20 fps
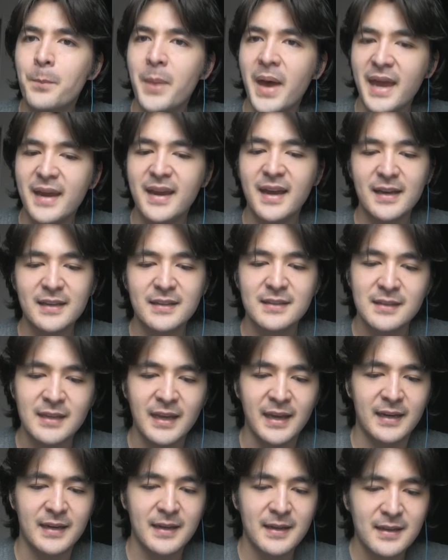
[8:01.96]
Pekka
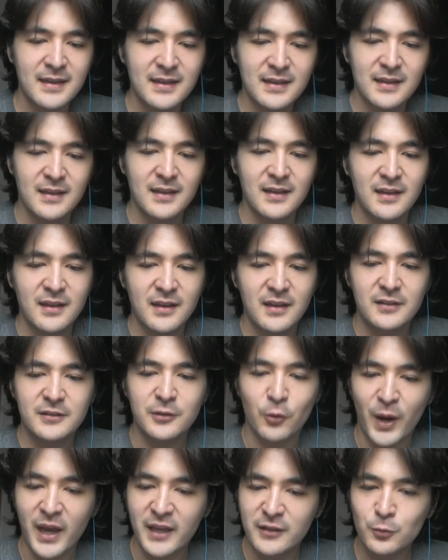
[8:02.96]
deck.
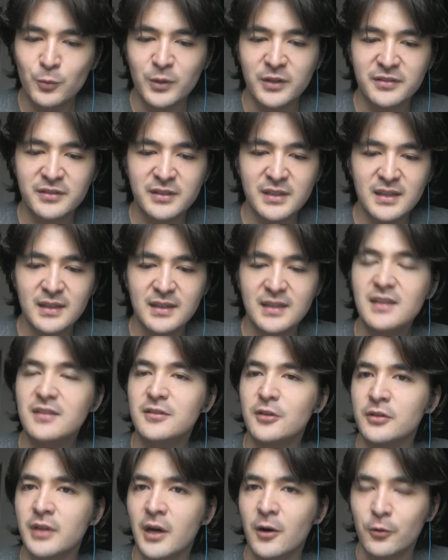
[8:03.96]
So as we see, he's
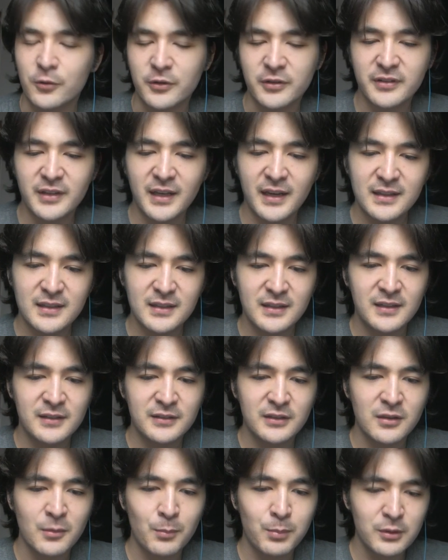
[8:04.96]
on our side,
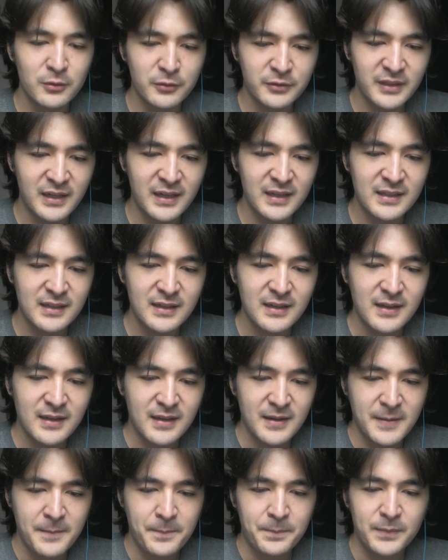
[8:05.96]
he's on the blue side.
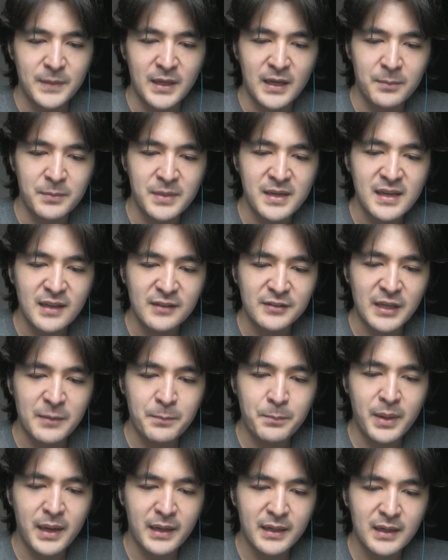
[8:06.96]
He has a
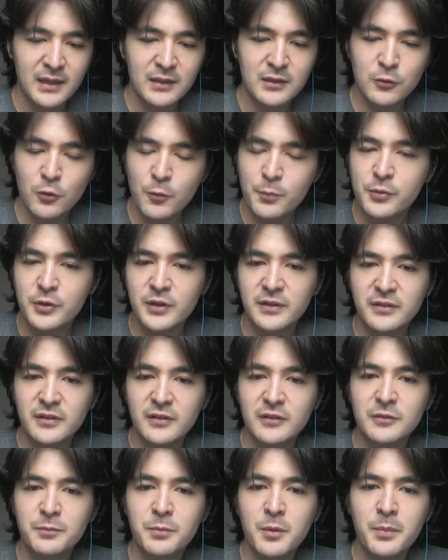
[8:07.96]
Pekka, 2
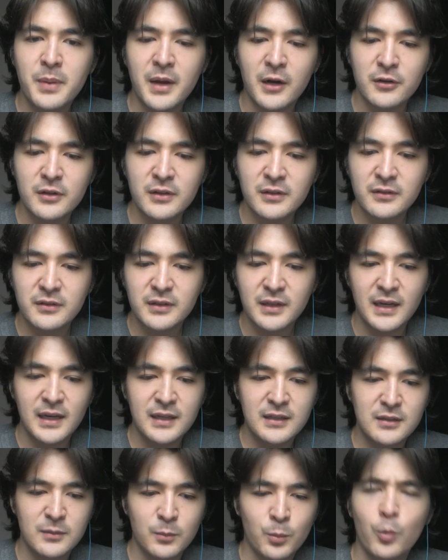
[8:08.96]
princes, barbarians,
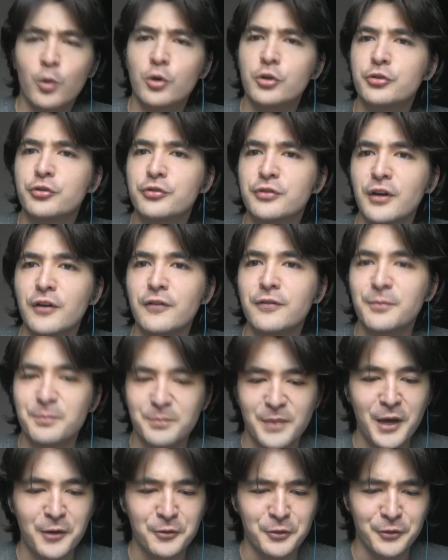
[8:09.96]
and more stuff,
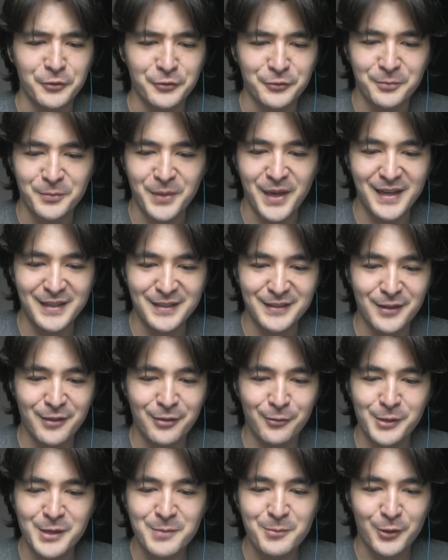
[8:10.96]
arrows, and
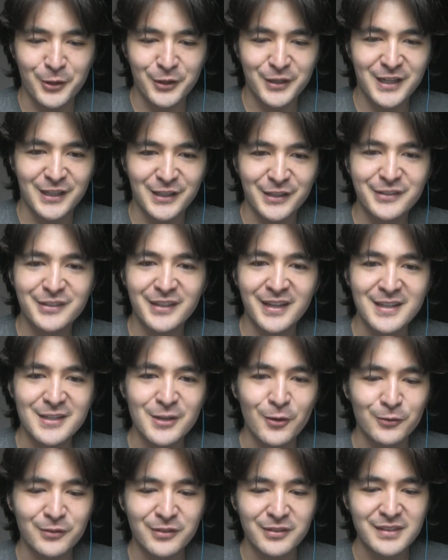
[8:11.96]
3 more cards I
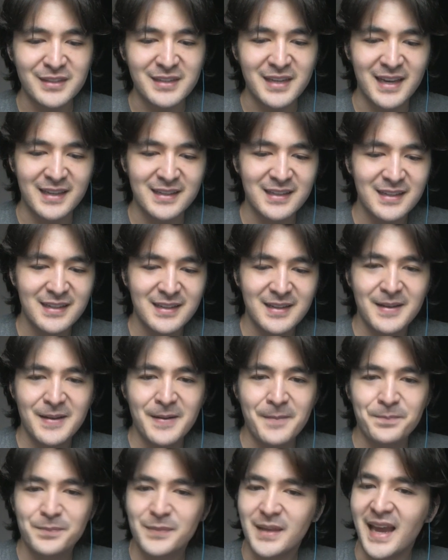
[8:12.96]
don't see yet.
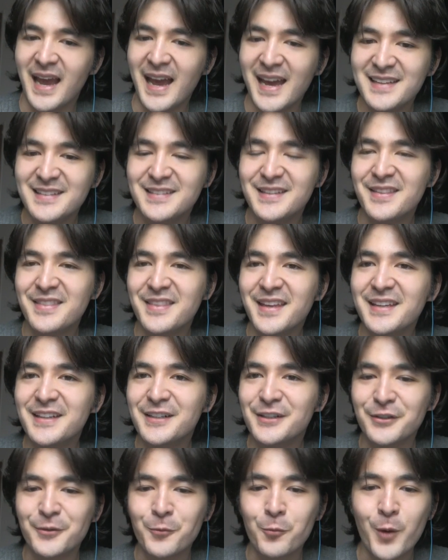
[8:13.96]
And they
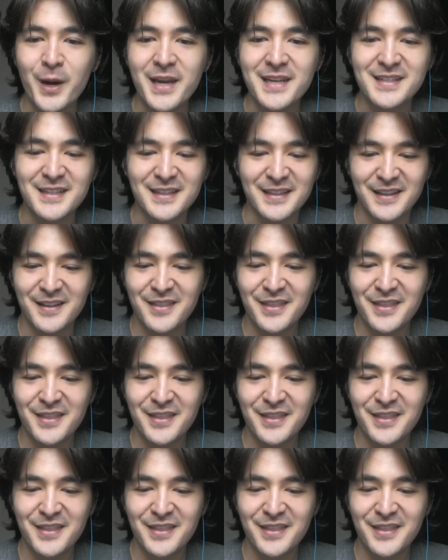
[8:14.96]
are waiting.